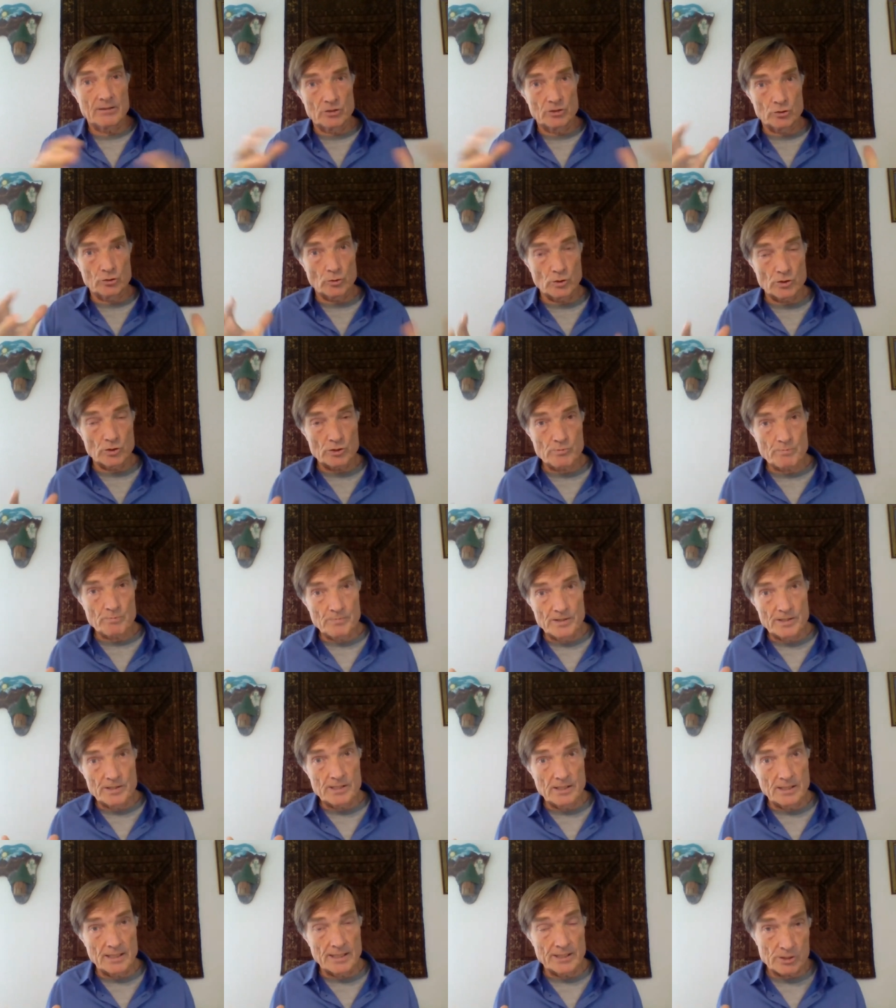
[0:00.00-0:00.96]
draws
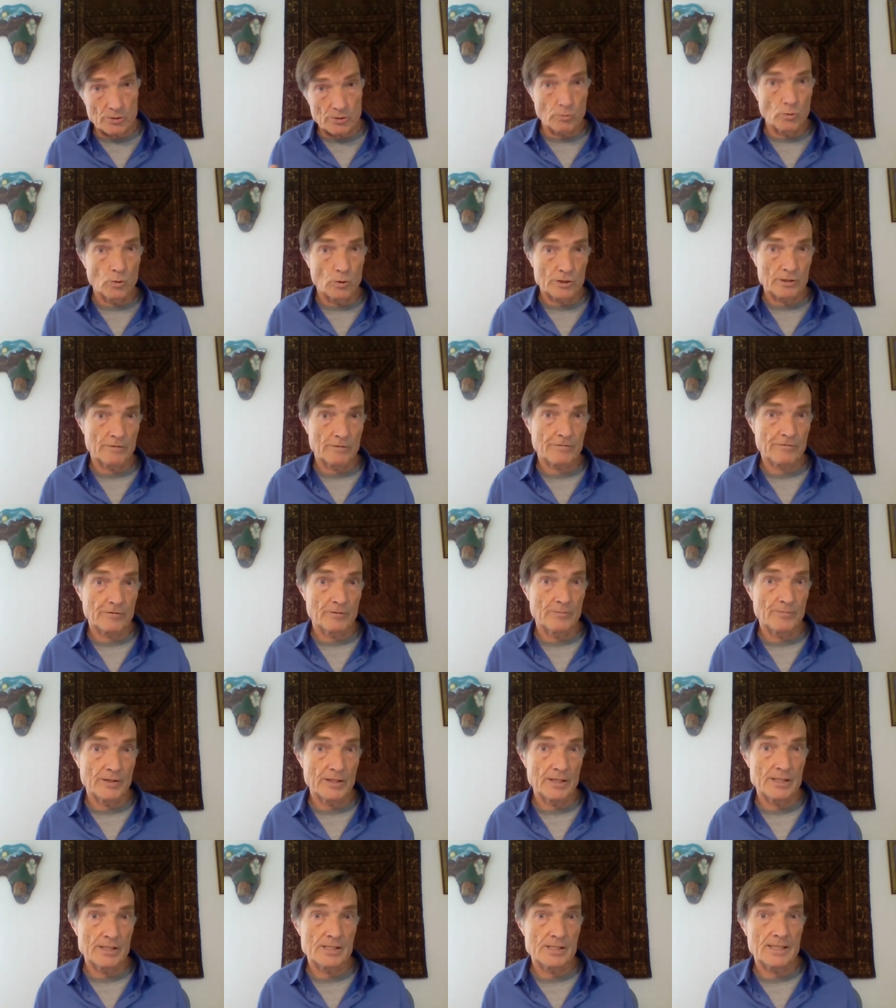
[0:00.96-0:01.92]
its water from
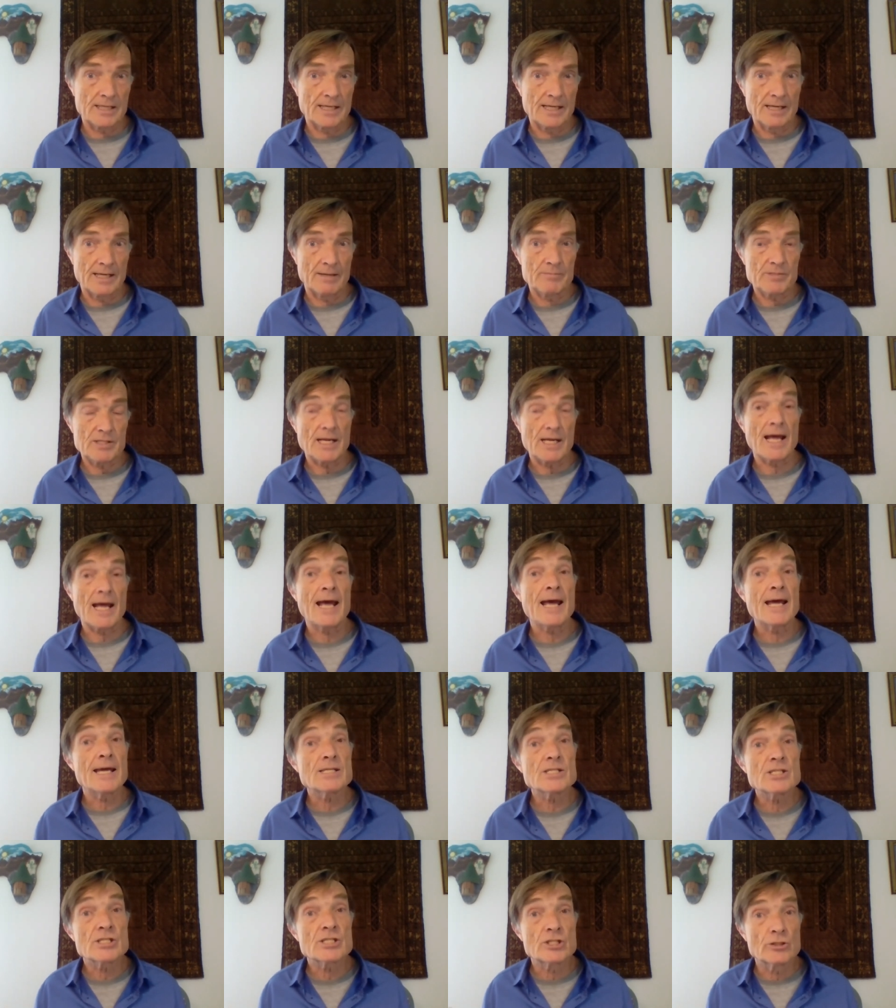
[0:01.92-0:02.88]
these dams,
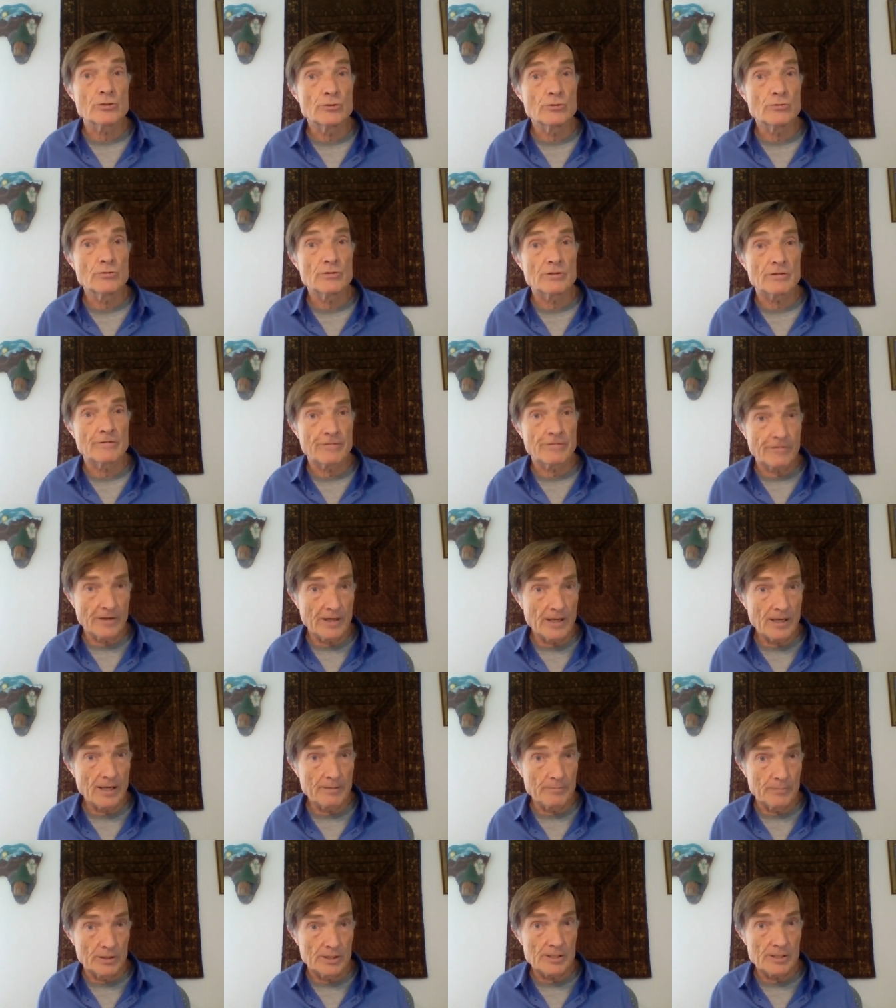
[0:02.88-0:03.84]
as do the
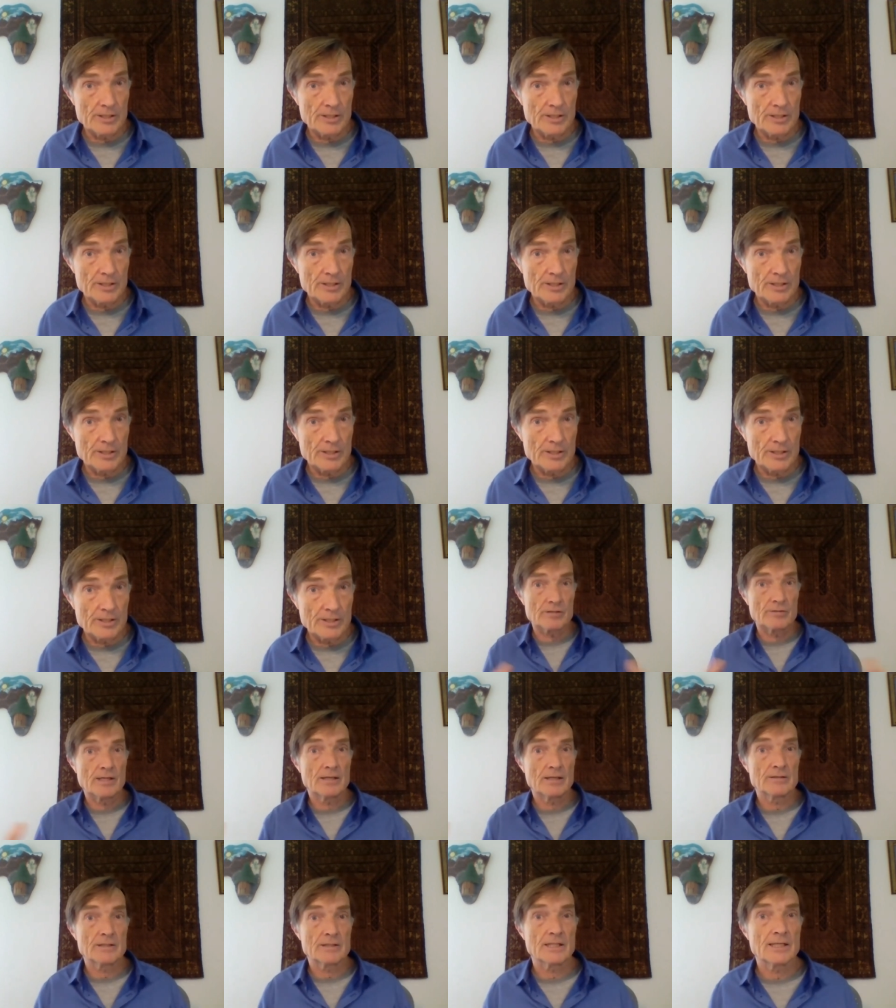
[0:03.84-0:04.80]
farmers in the
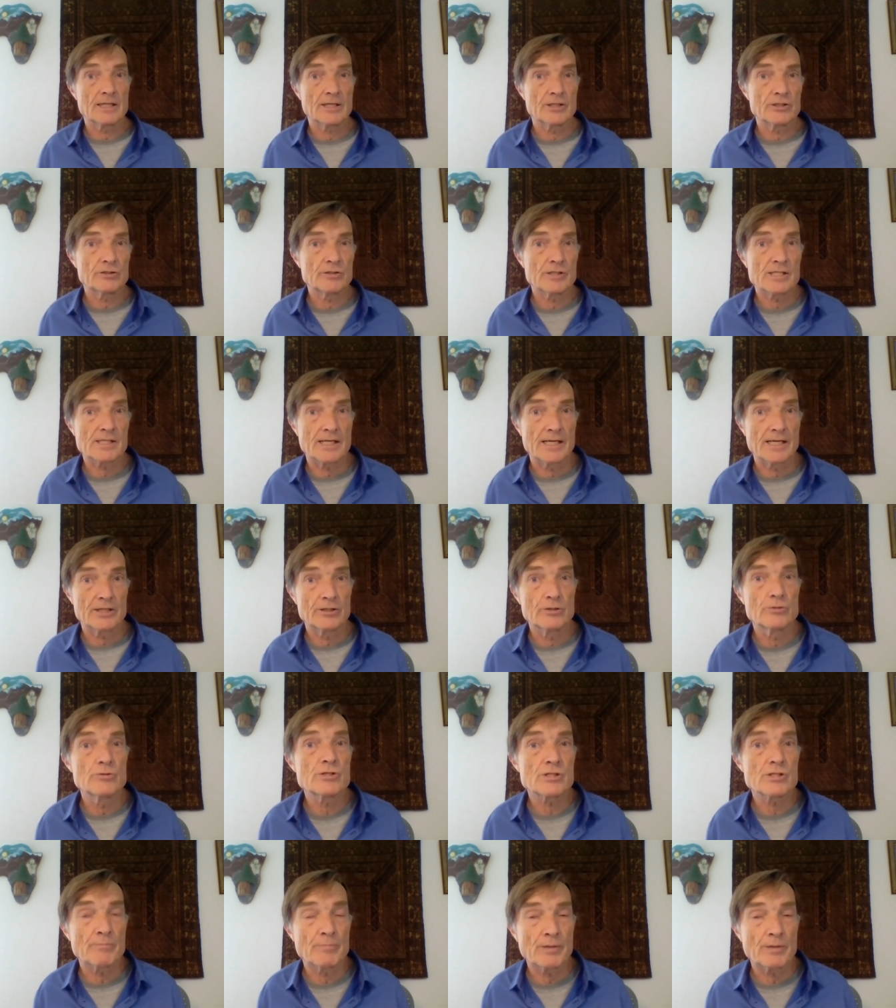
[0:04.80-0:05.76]
surrounding countryside
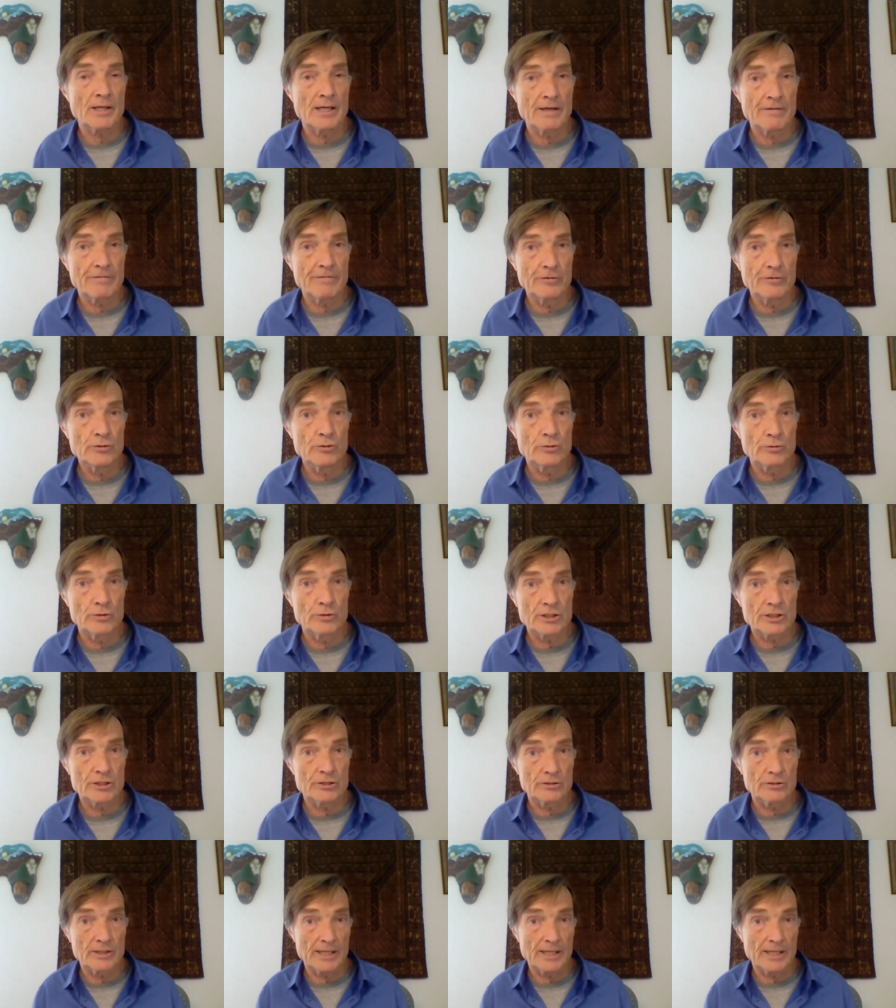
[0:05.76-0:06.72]
who supply food
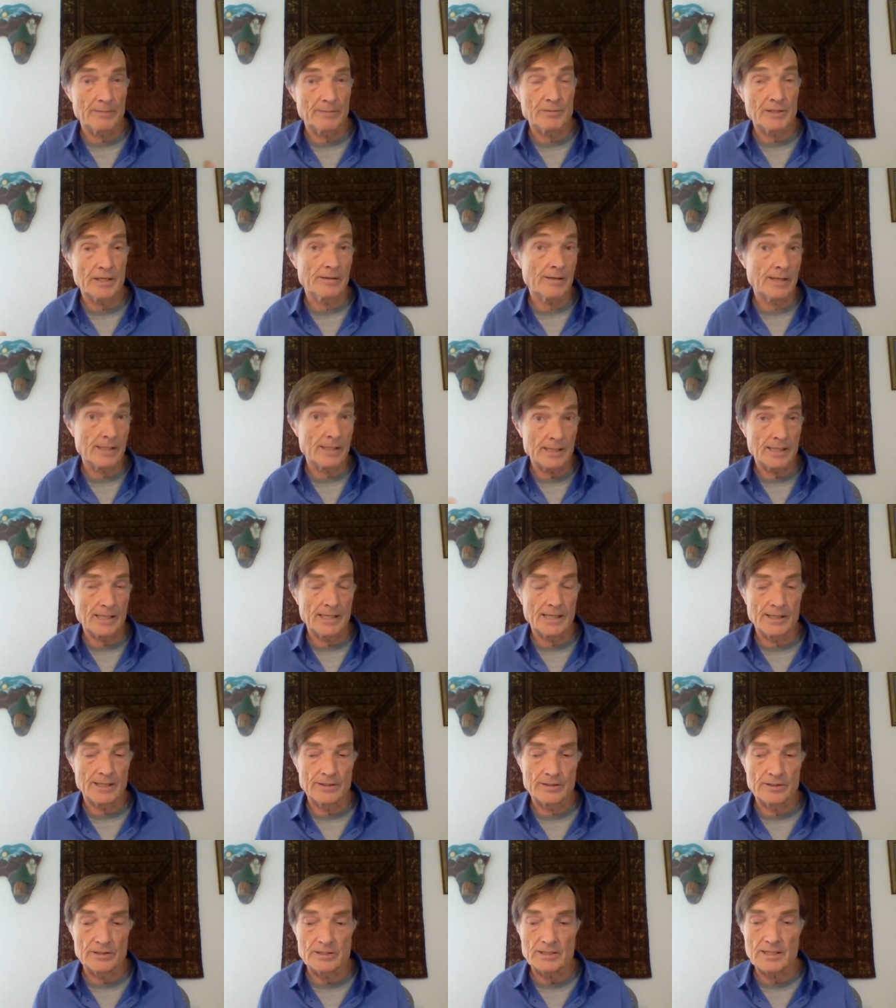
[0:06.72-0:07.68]
to Cape Town and,
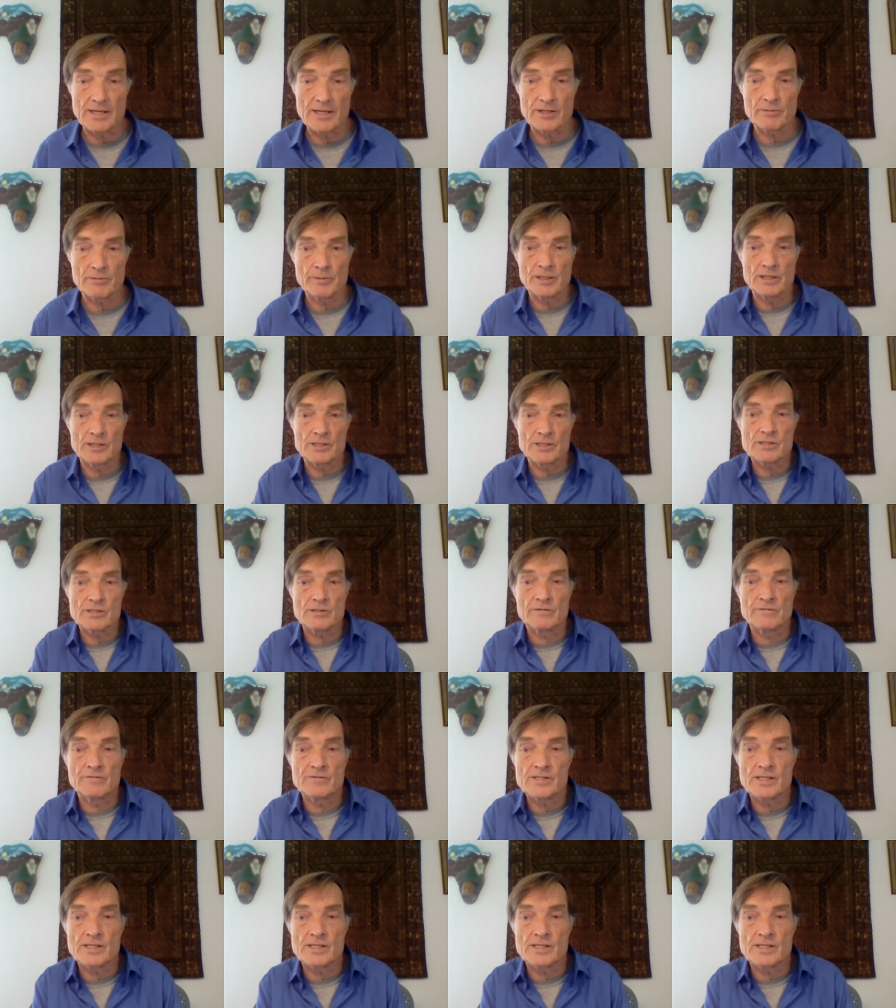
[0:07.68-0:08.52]
and other parts of